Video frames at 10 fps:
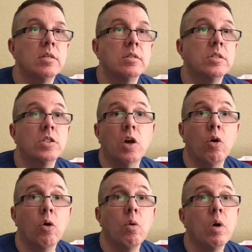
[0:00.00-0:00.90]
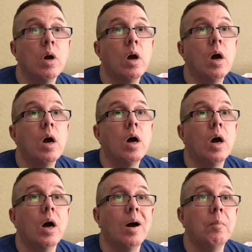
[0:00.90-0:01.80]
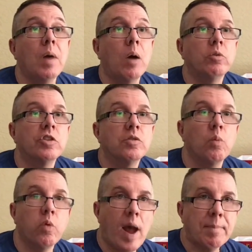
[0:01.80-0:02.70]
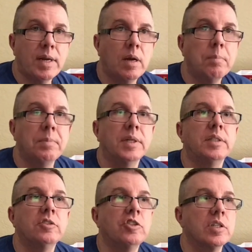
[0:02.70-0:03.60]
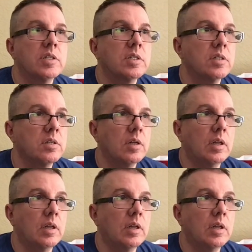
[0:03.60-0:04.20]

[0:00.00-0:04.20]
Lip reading: So I'll just wrap it up and just